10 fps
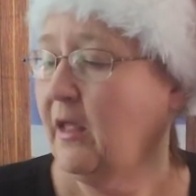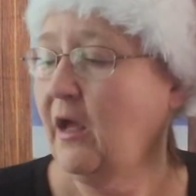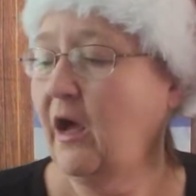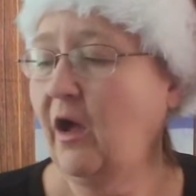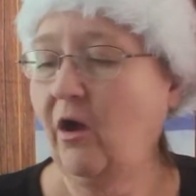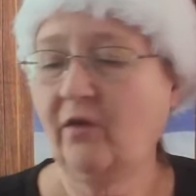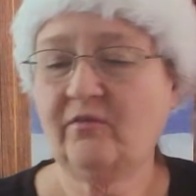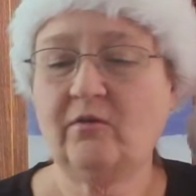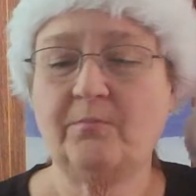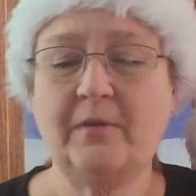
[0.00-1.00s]
I
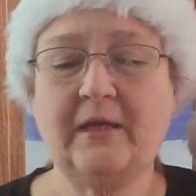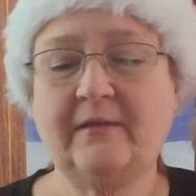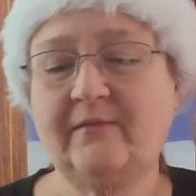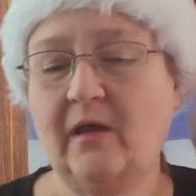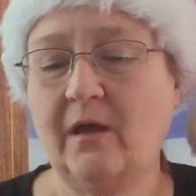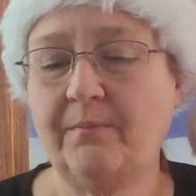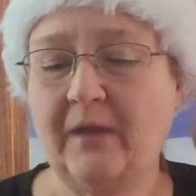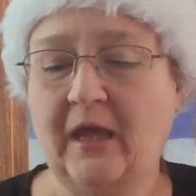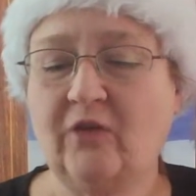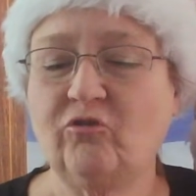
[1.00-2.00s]
also picked up
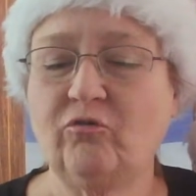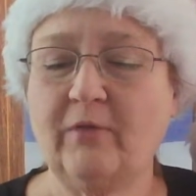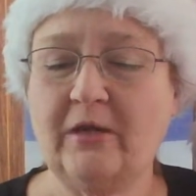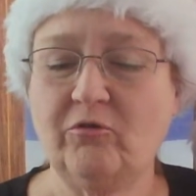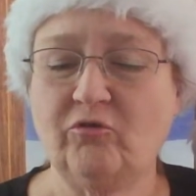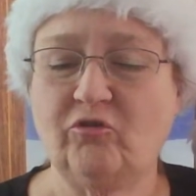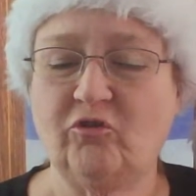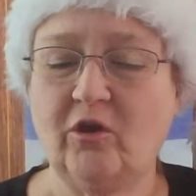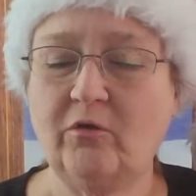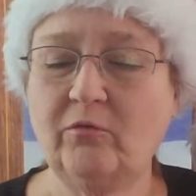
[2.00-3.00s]
at Trader
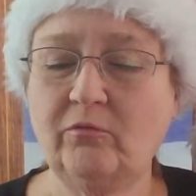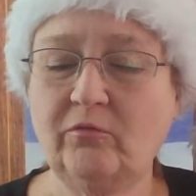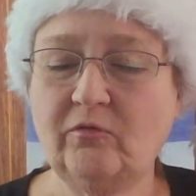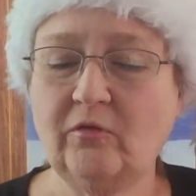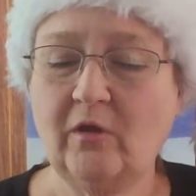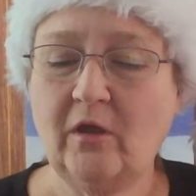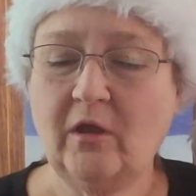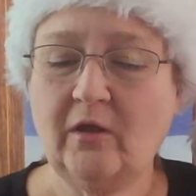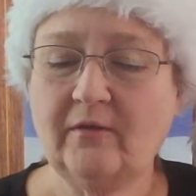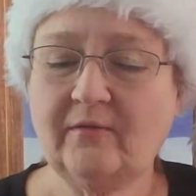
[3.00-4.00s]
Joe's
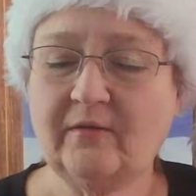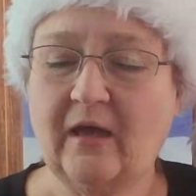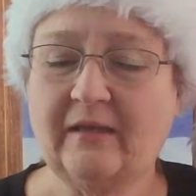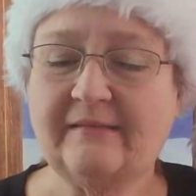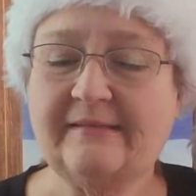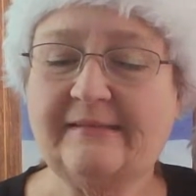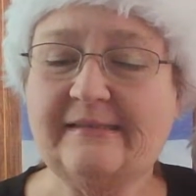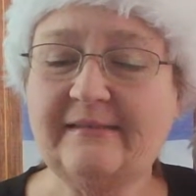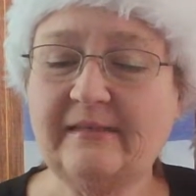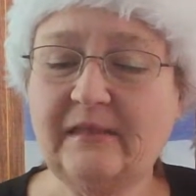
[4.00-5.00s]
a
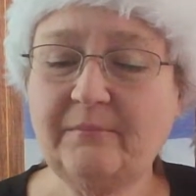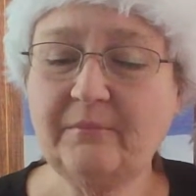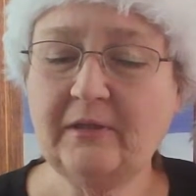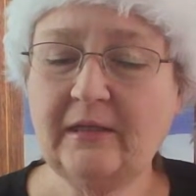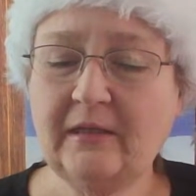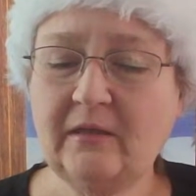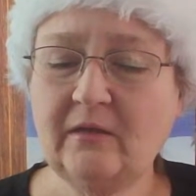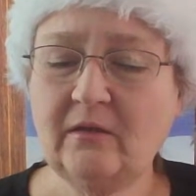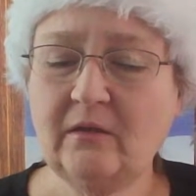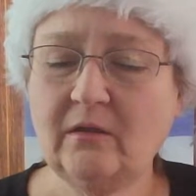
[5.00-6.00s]
seasoning
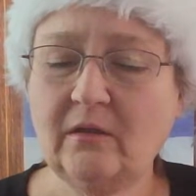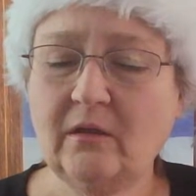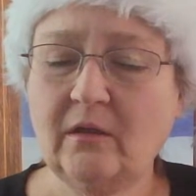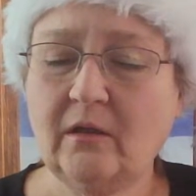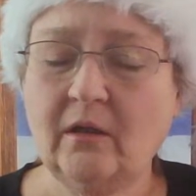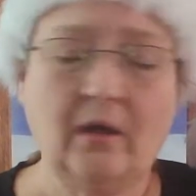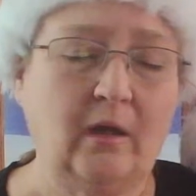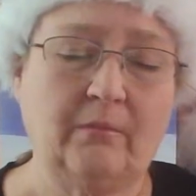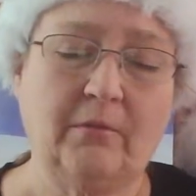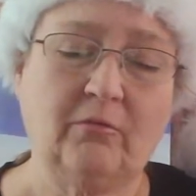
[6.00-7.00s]
blend.
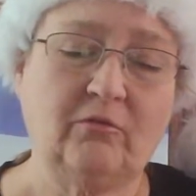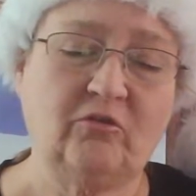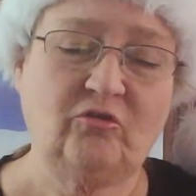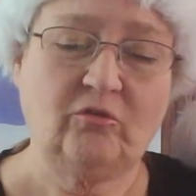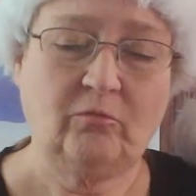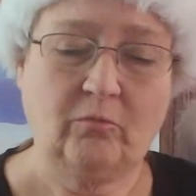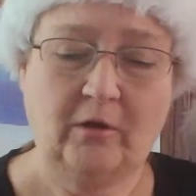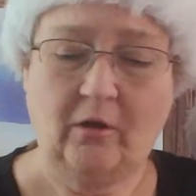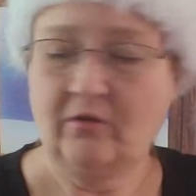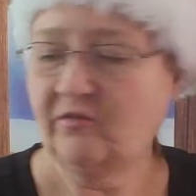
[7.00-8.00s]
I'm not really sure
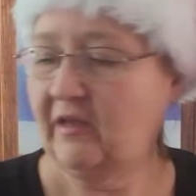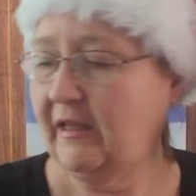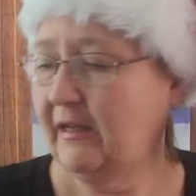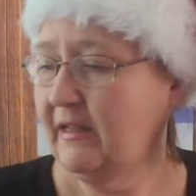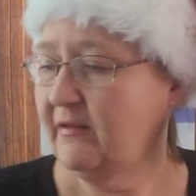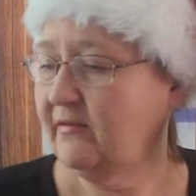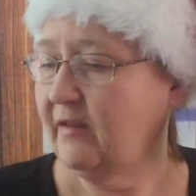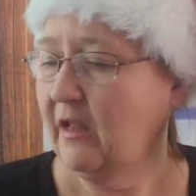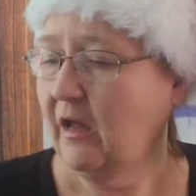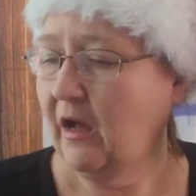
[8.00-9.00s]
what all's in it.
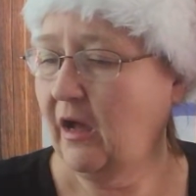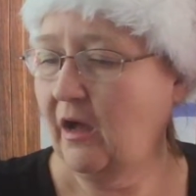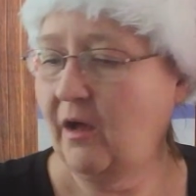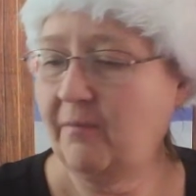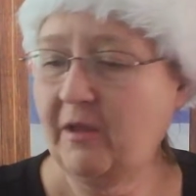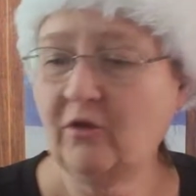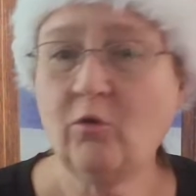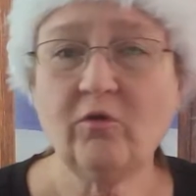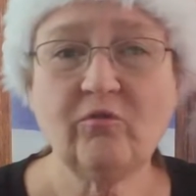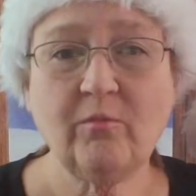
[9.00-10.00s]
And of
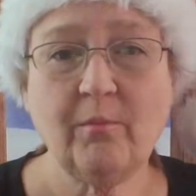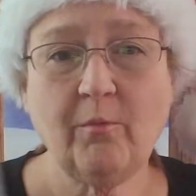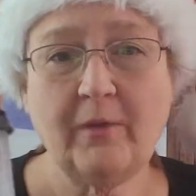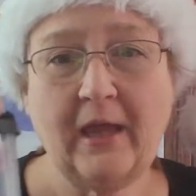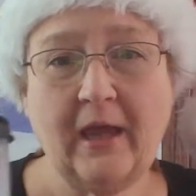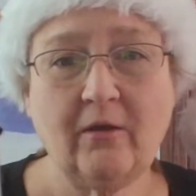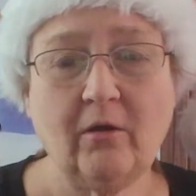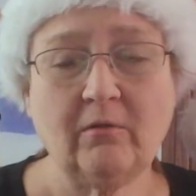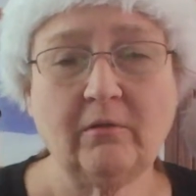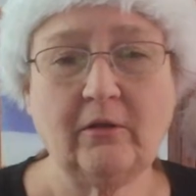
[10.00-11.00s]
course, remember we had
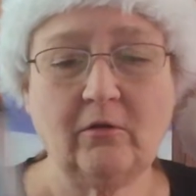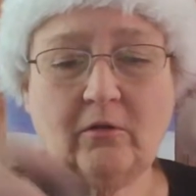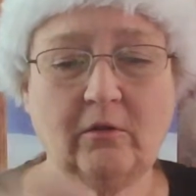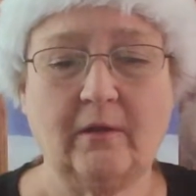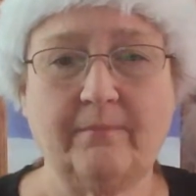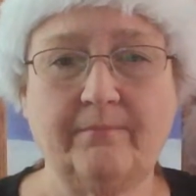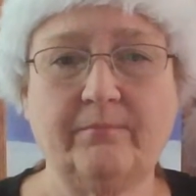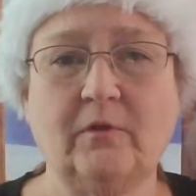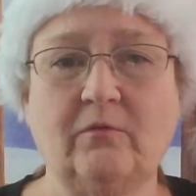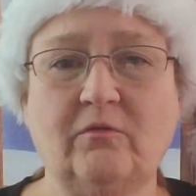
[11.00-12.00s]
our little,
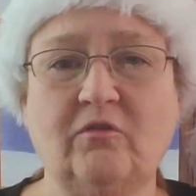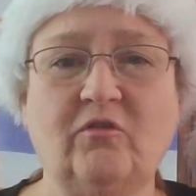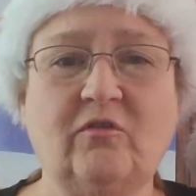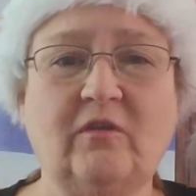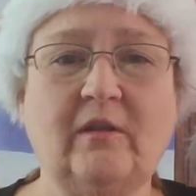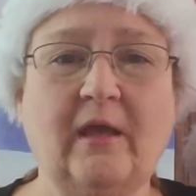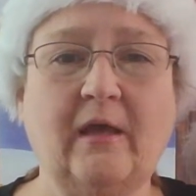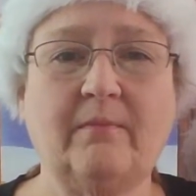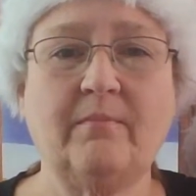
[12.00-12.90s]
did you see that?